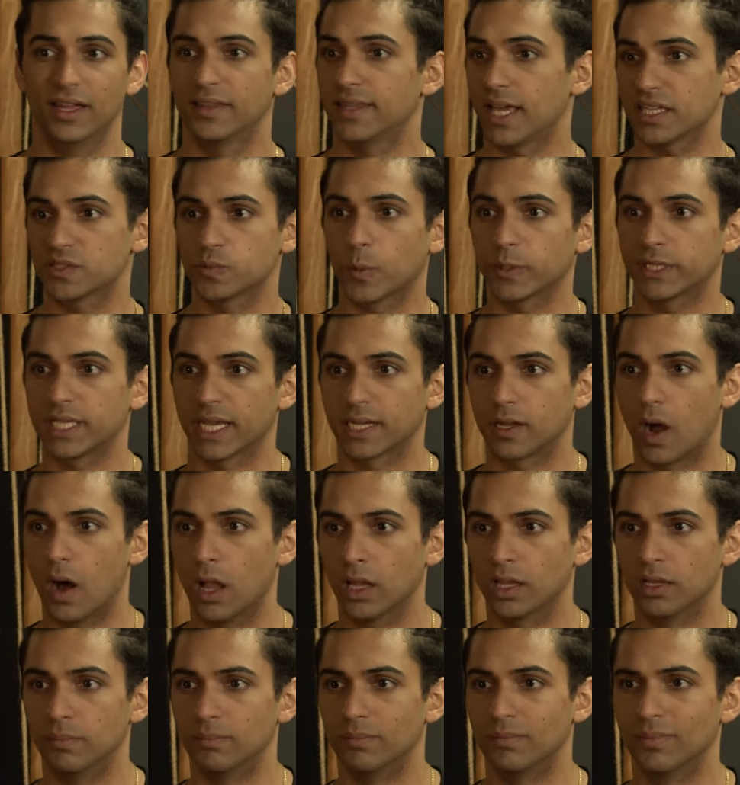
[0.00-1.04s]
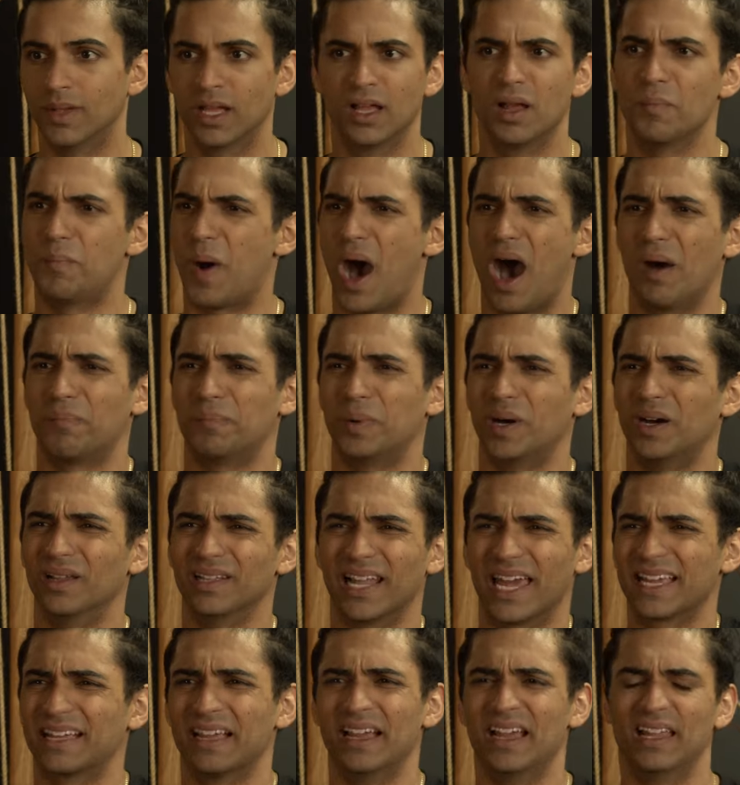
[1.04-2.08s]
That's what they call him, Papa.
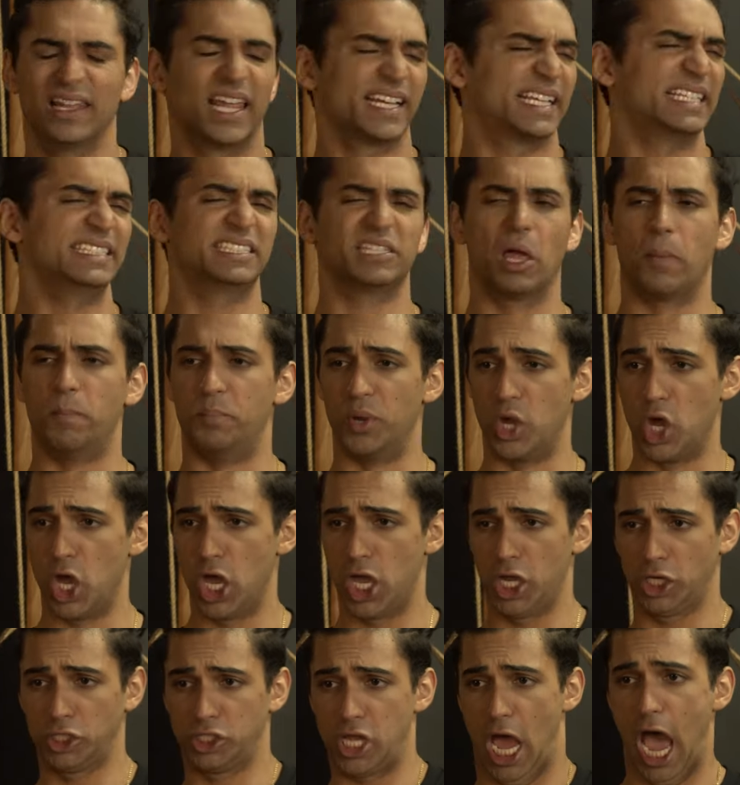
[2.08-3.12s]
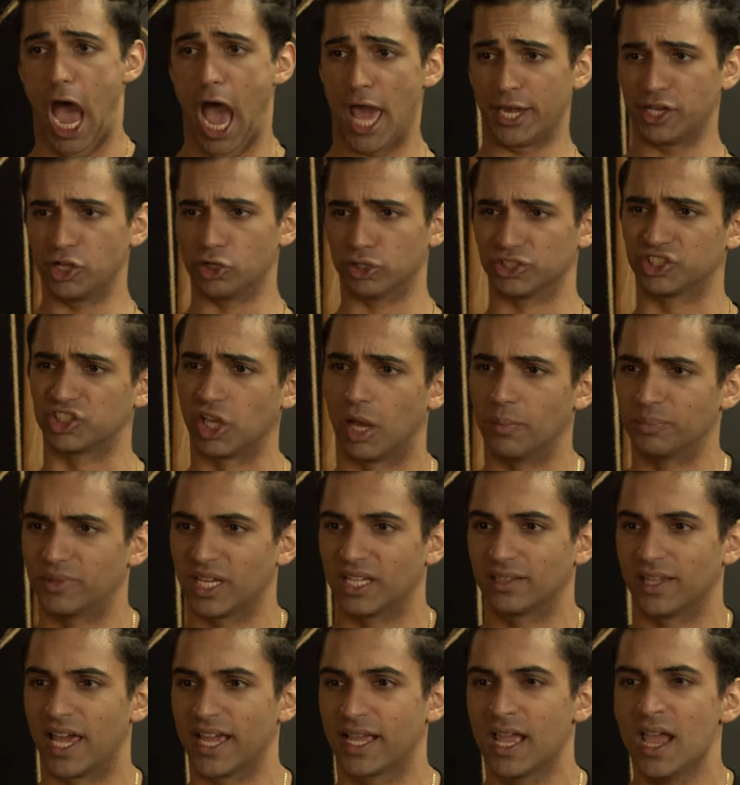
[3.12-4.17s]
Like he's the big daddy or
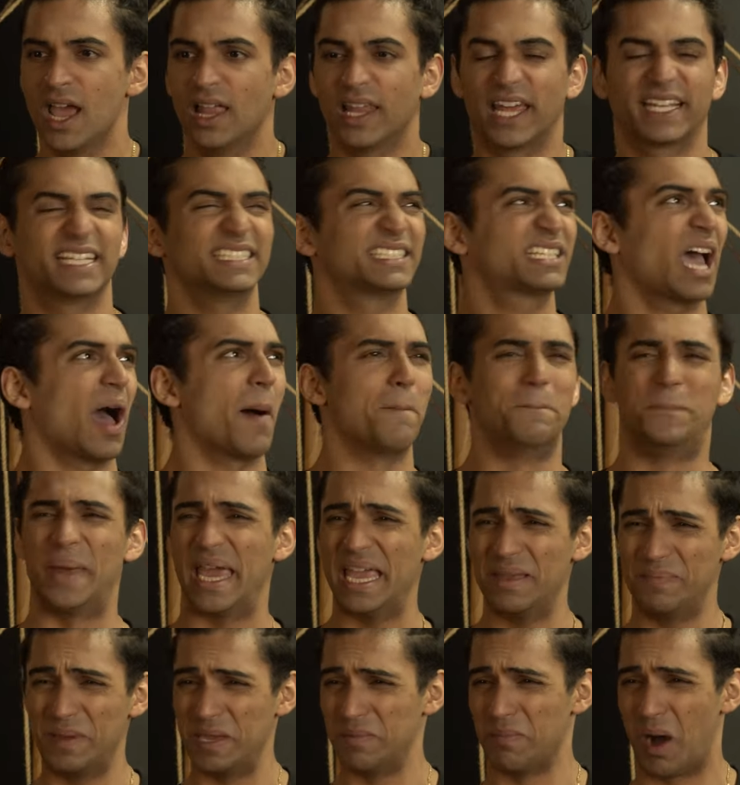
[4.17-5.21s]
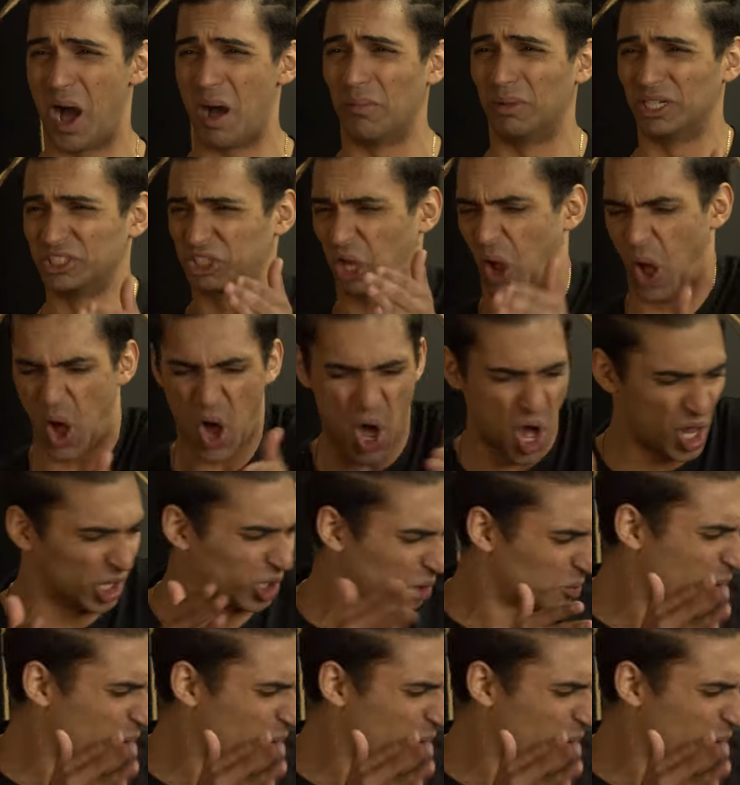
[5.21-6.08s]
something. Like he's got baby mamas all